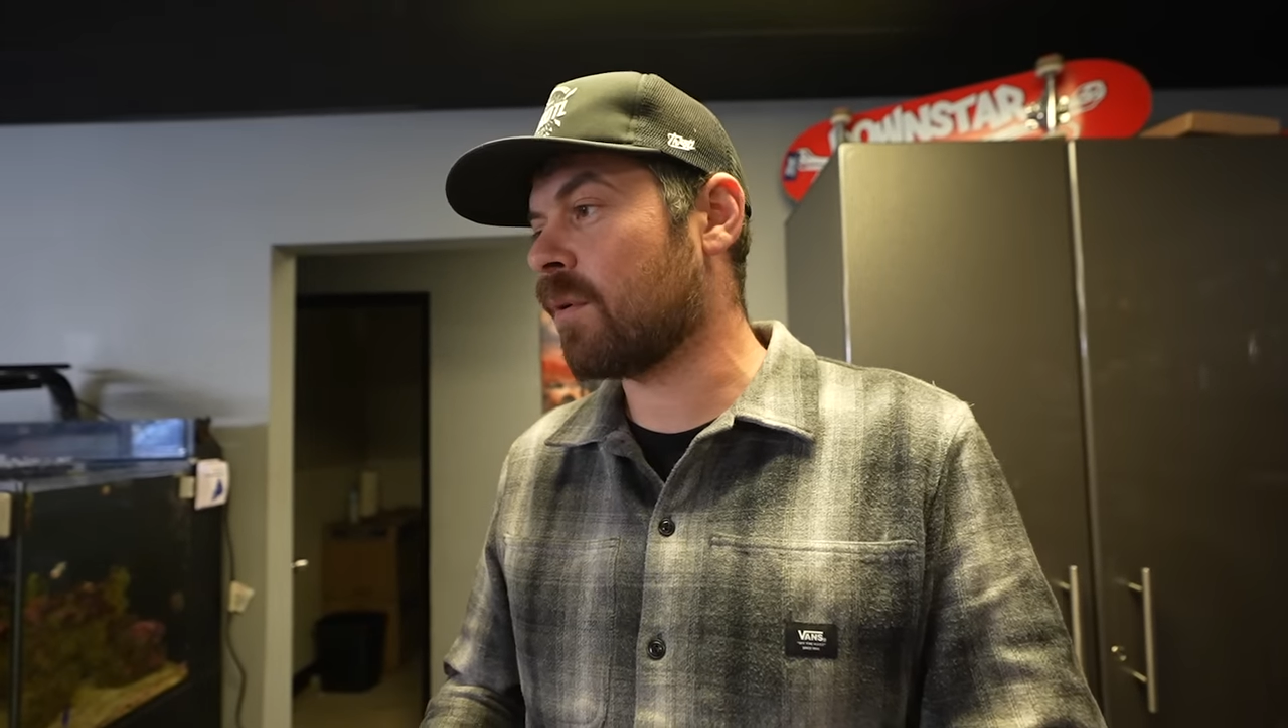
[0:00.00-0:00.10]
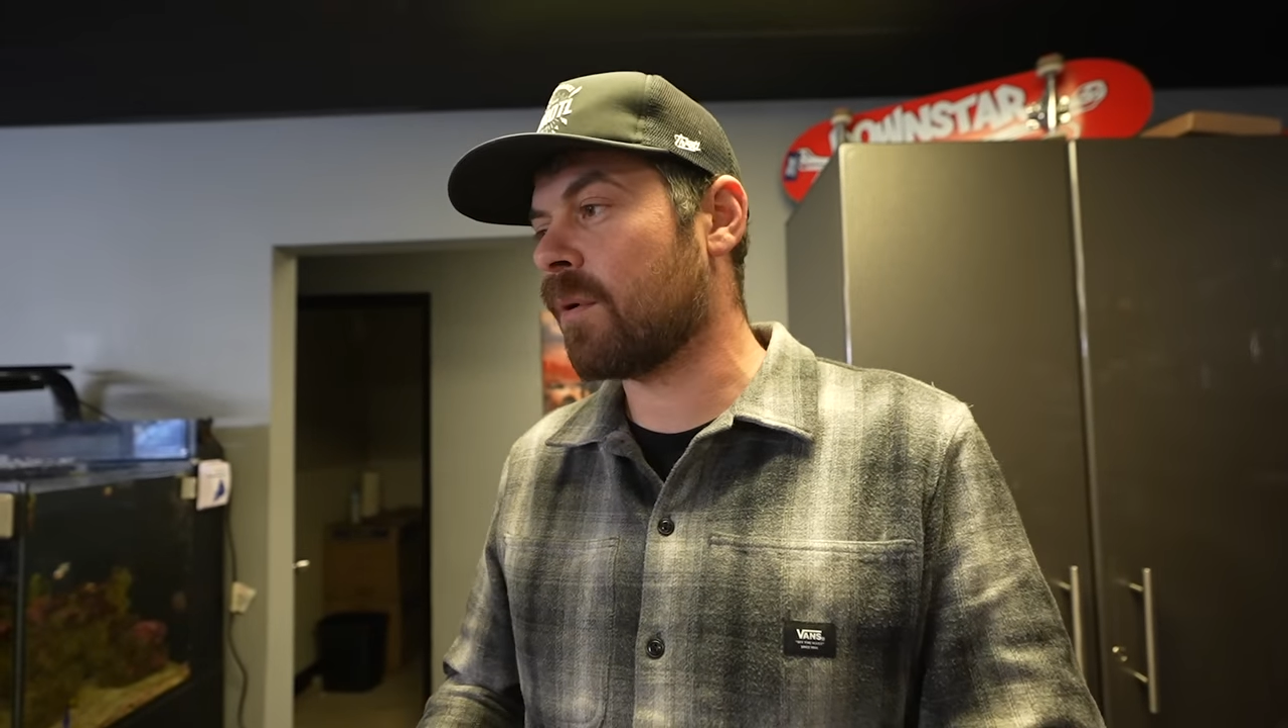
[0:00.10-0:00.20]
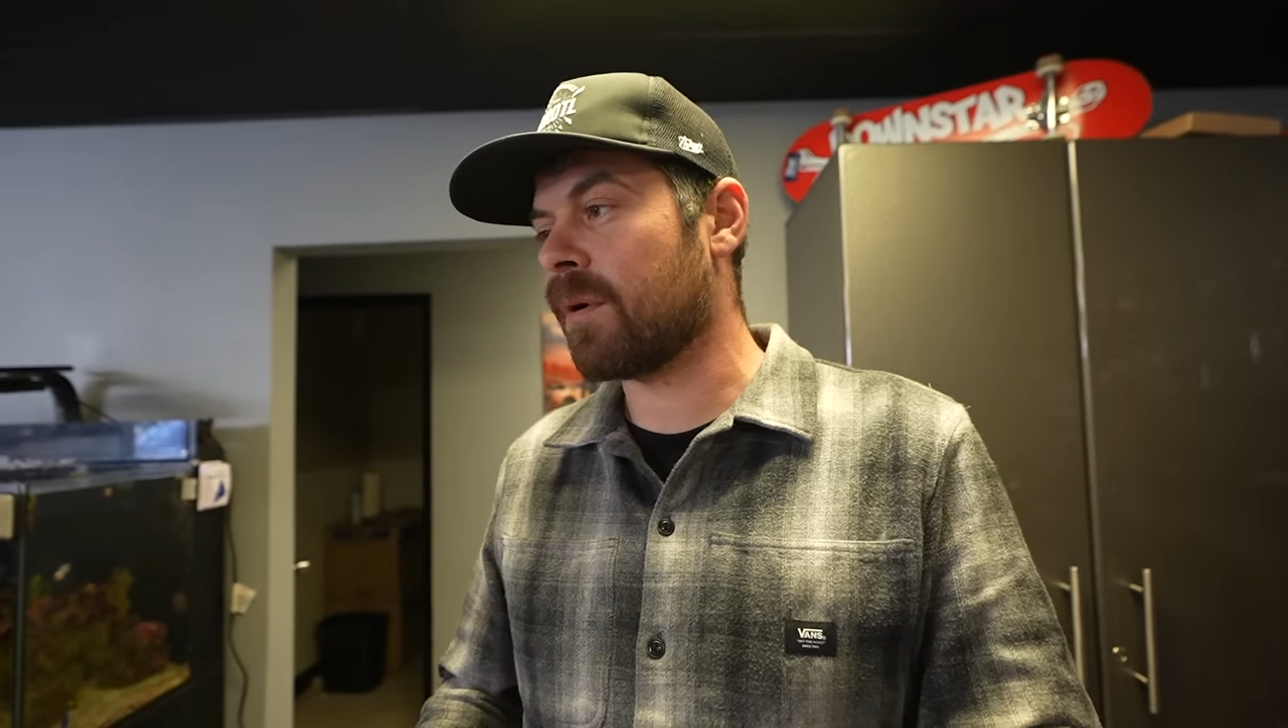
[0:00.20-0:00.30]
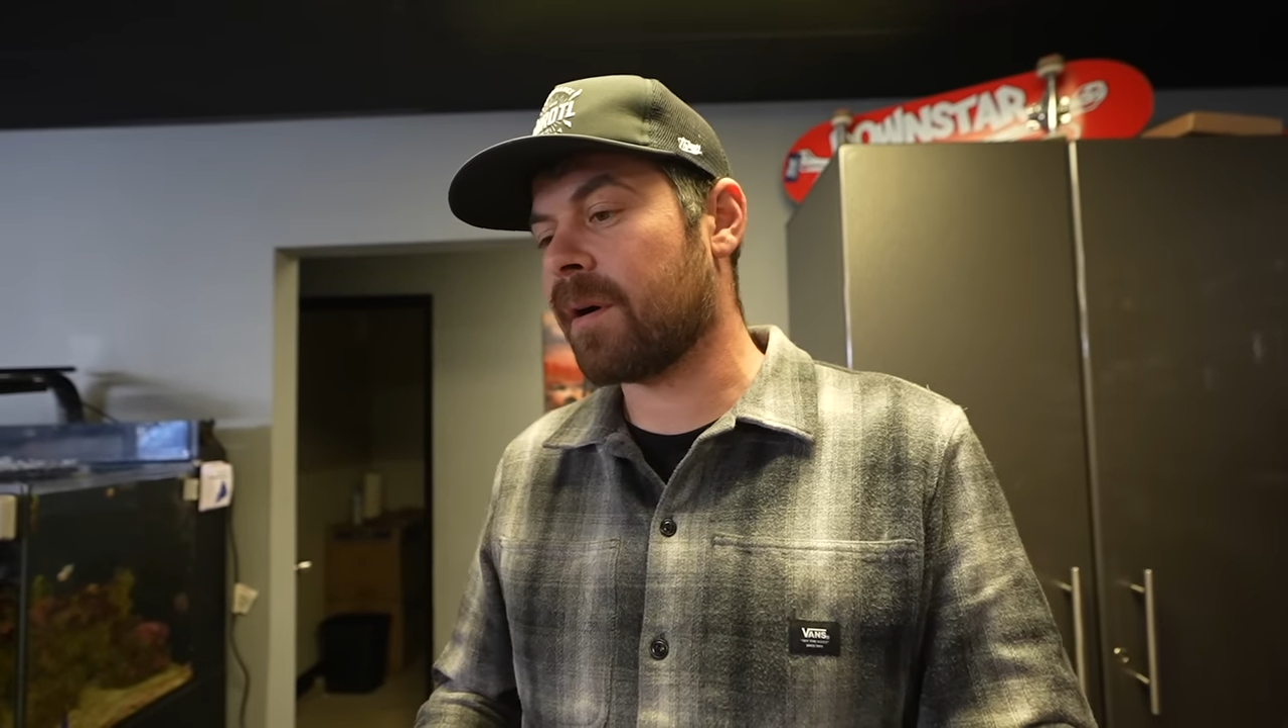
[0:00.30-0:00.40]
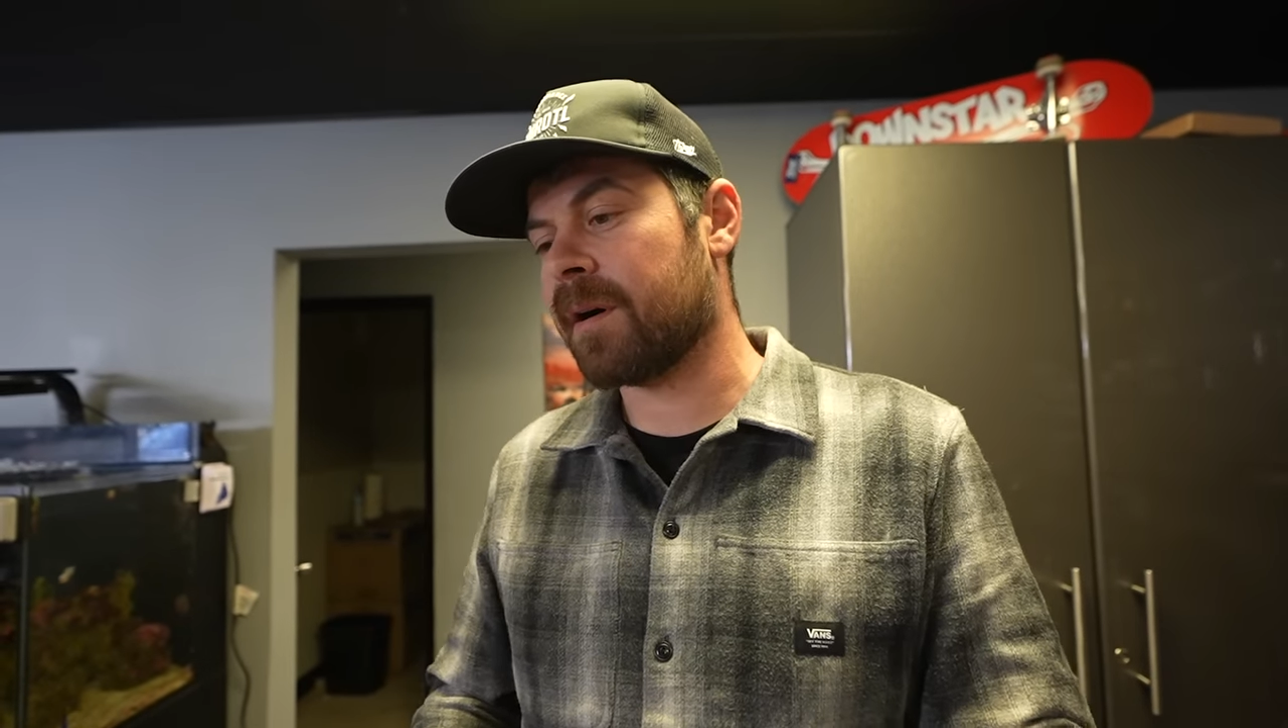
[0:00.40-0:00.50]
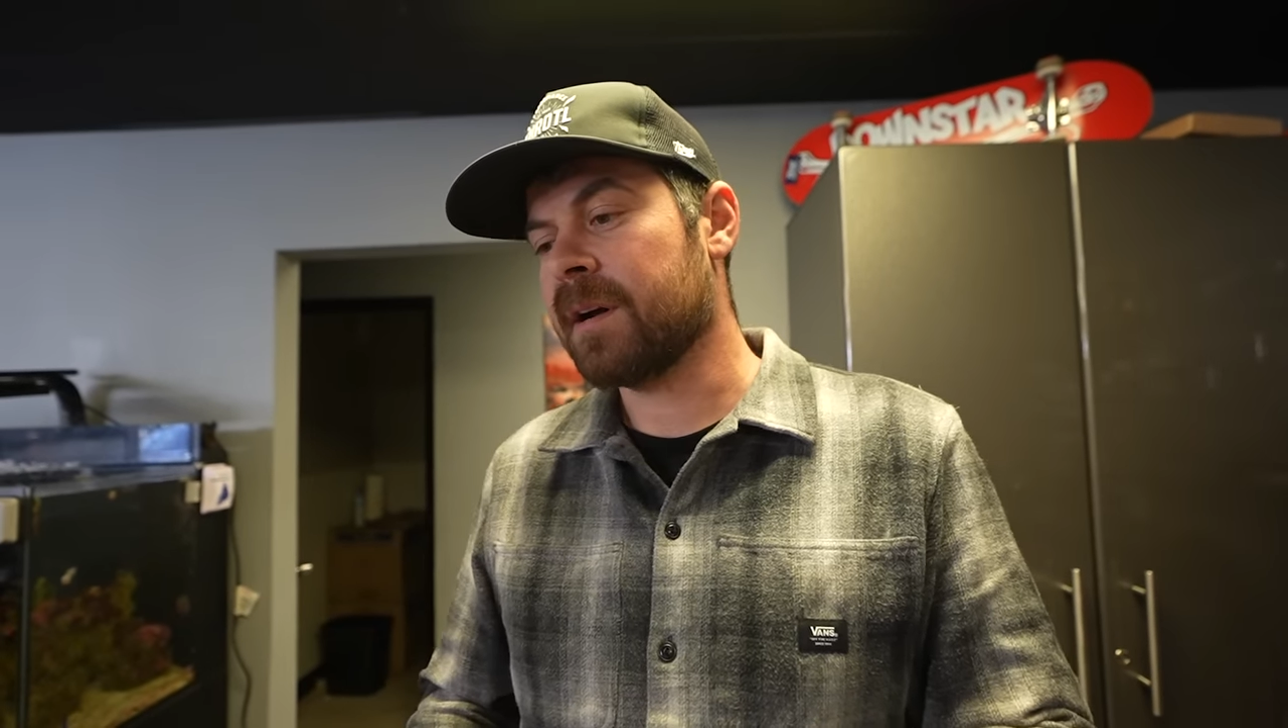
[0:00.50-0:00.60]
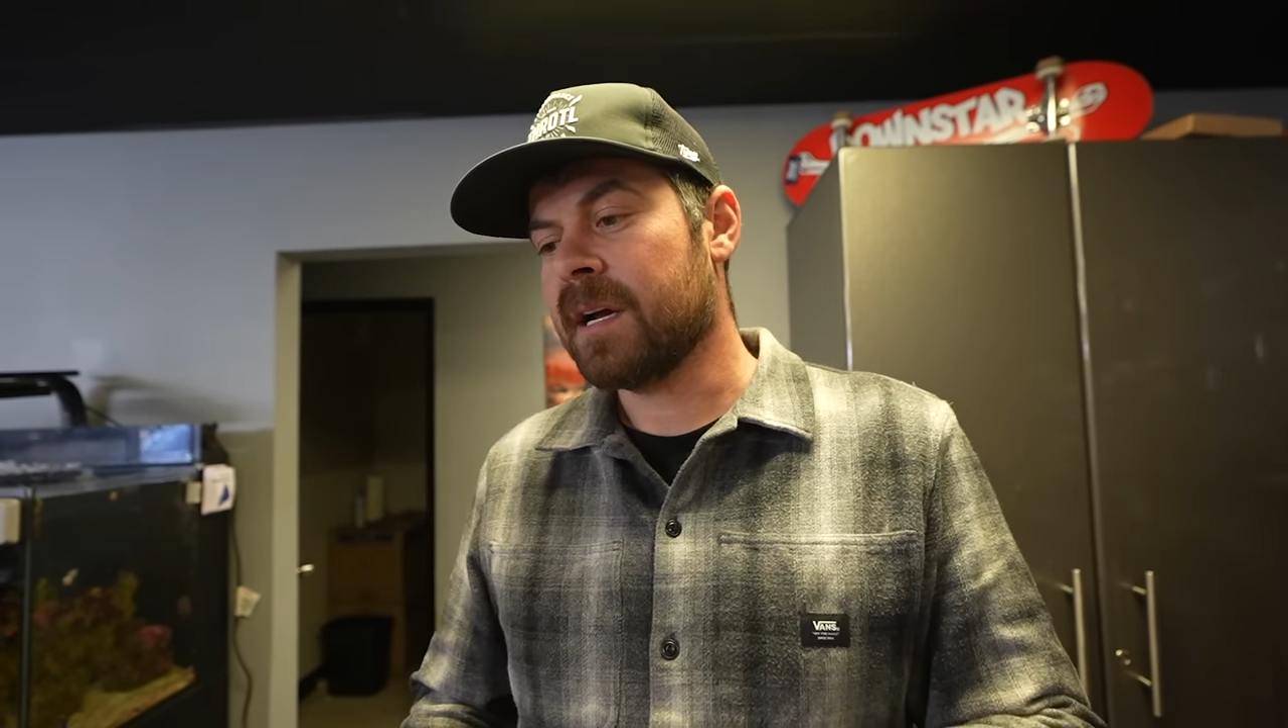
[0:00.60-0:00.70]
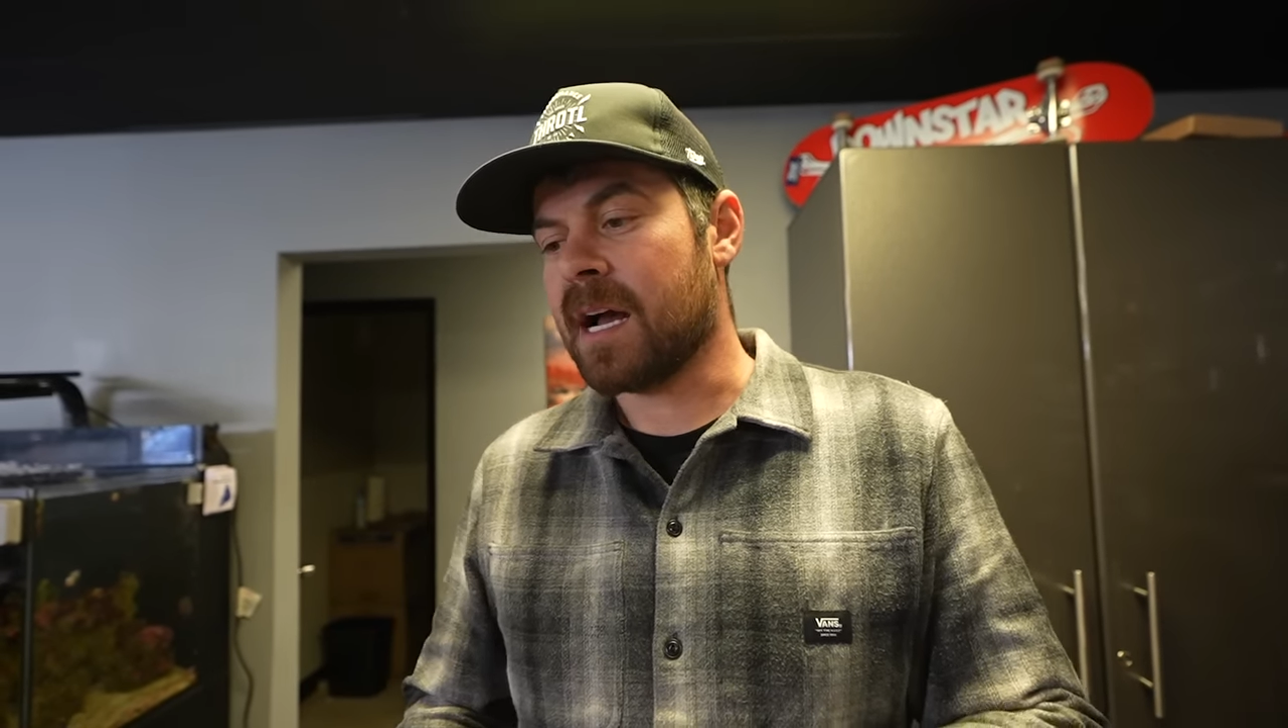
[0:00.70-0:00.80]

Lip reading: or